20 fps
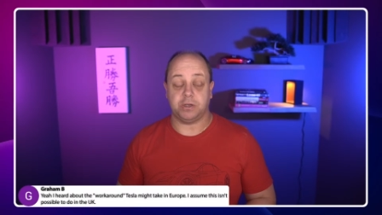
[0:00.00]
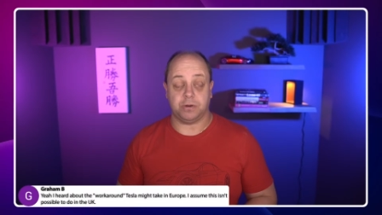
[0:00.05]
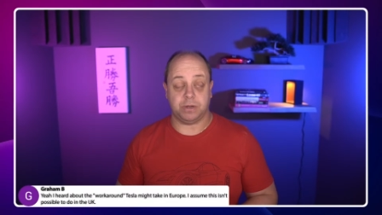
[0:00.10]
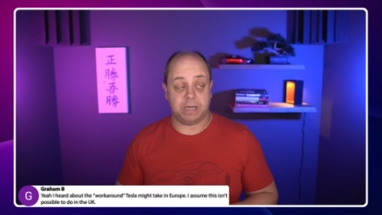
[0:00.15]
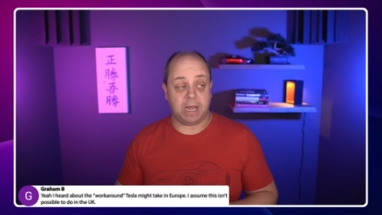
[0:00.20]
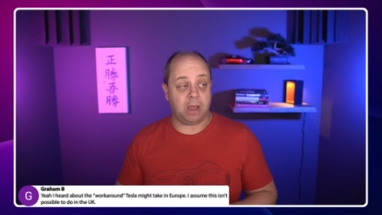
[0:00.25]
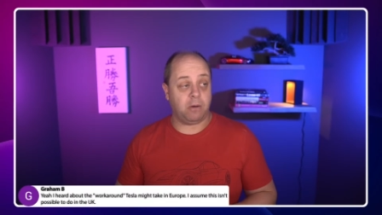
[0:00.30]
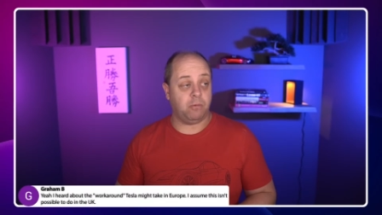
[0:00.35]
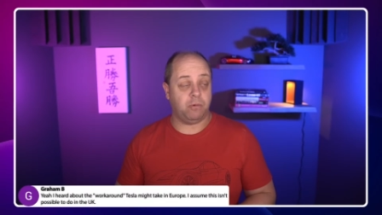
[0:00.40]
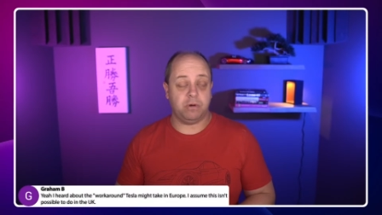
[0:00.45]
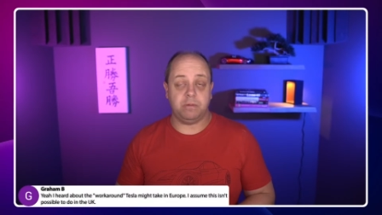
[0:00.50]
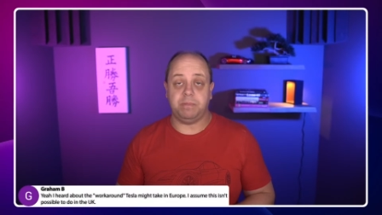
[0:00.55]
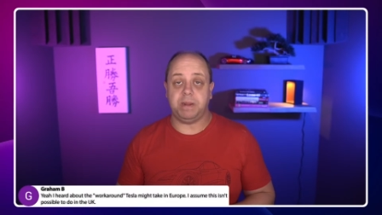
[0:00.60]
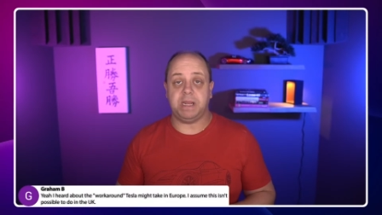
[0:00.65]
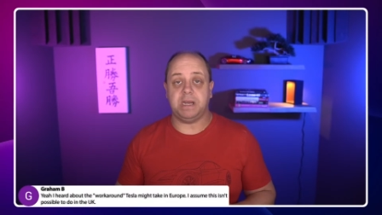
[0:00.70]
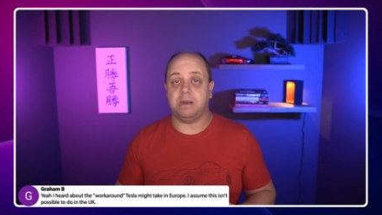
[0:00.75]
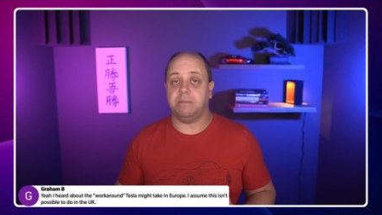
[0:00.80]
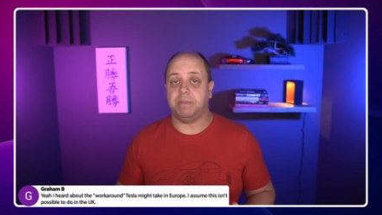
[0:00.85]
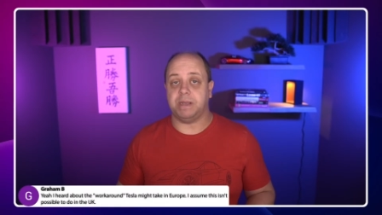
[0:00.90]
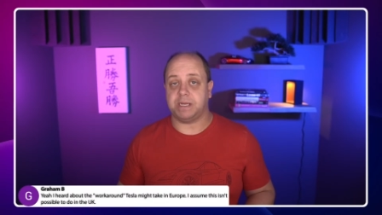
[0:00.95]
So that would
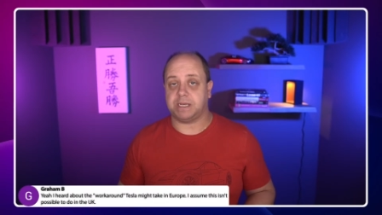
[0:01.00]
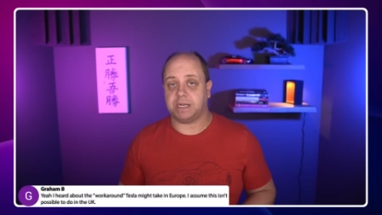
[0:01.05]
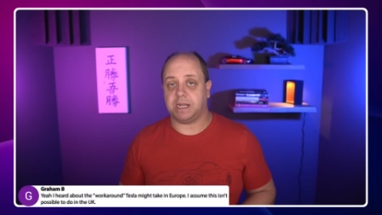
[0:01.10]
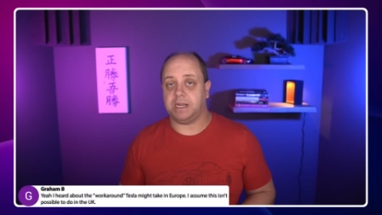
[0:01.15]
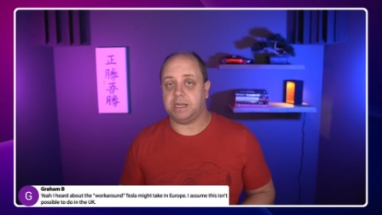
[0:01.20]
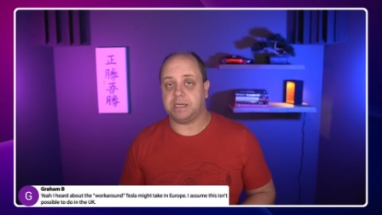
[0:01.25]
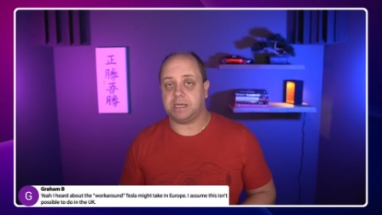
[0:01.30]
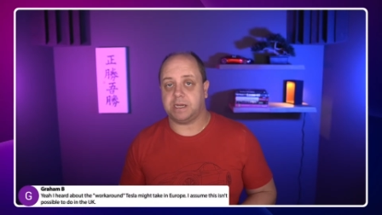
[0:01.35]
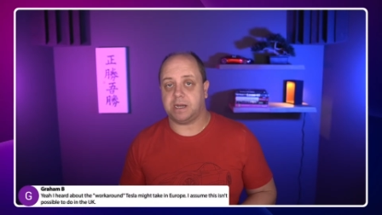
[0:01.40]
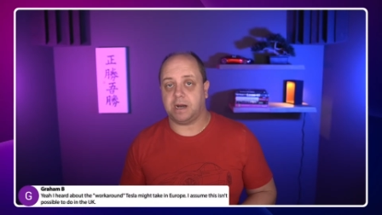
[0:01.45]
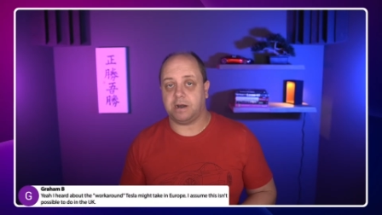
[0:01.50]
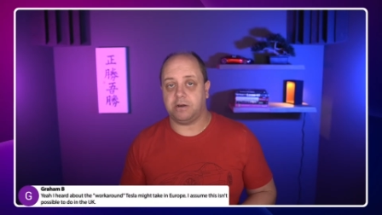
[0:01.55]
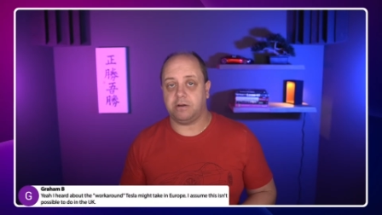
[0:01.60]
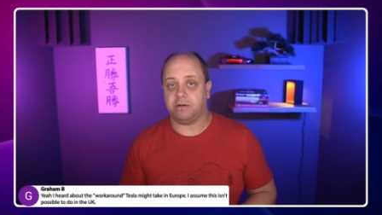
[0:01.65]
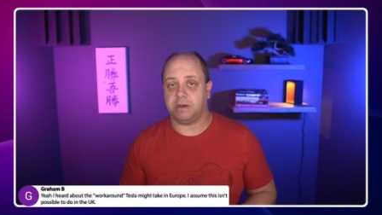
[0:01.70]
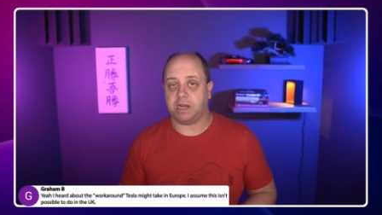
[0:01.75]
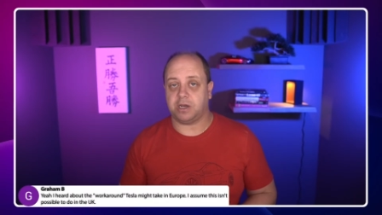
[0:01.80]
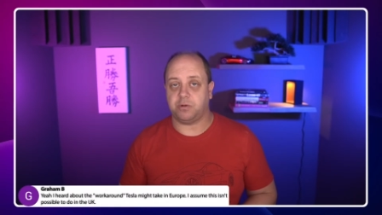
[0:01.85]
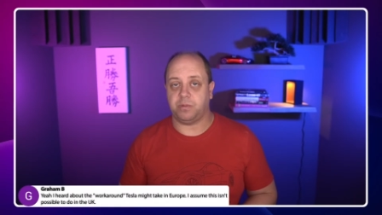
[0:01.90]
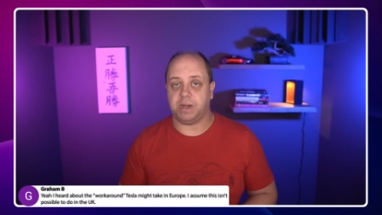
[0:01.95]
be the best case
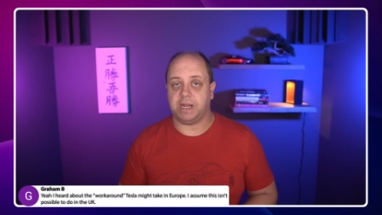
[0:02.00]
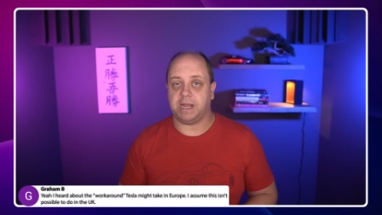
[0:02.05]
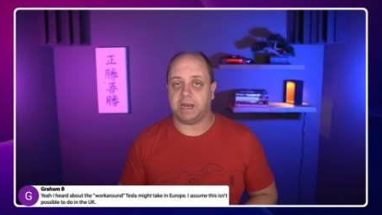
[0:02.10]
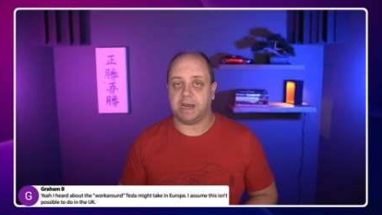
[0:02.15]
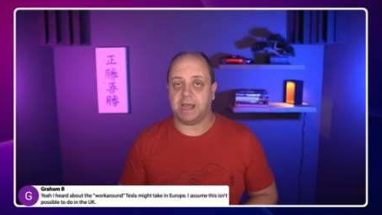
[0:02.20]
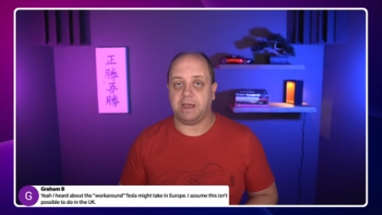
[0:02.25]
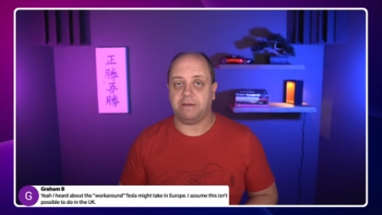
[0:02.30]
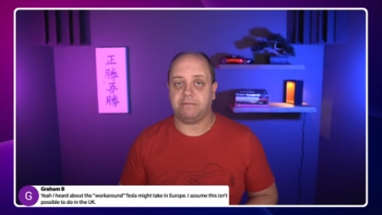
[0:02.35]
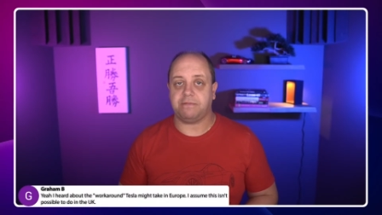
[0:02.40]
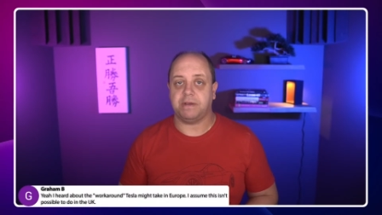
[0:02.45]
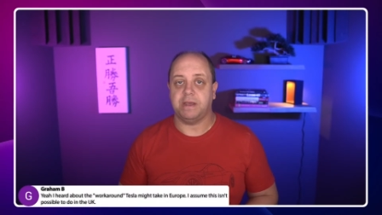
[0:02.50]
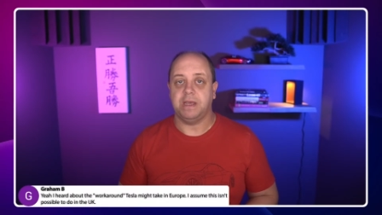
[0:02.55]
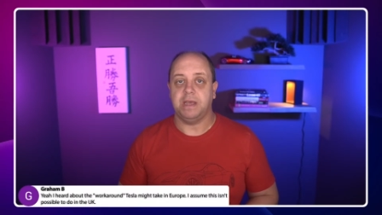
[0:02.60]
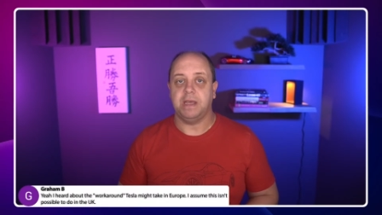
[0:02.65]
scenario that we can have.